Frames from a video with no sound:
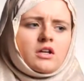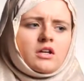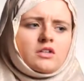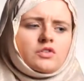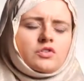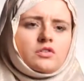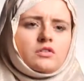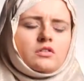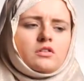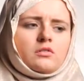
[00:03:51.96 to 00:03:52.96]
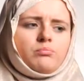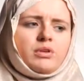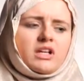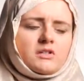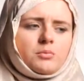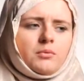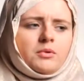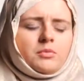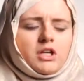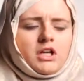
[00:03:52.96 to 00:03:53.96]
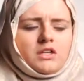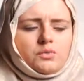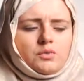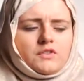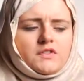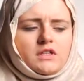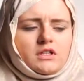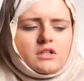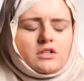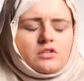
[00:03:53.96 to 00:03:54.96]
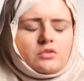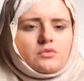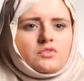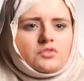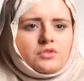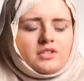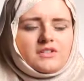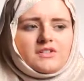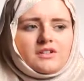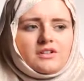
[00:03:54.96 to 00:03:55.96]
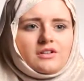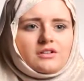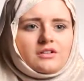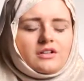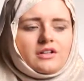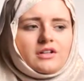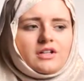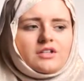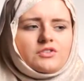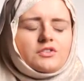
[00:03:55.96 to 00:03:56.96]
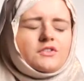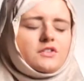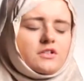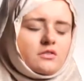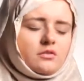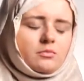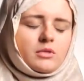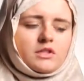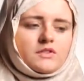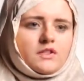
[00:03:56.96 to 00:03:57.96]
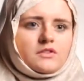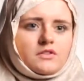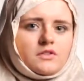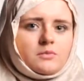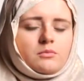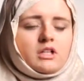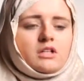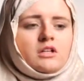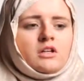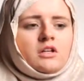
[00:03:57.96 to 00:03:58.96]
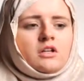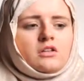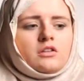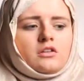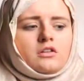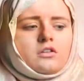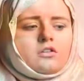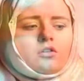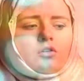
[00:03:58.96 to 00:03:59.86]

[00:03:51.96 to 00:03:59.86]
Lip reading: And the biggest problem I had was the issue of the Trinity. Like, it just did not make sense to me that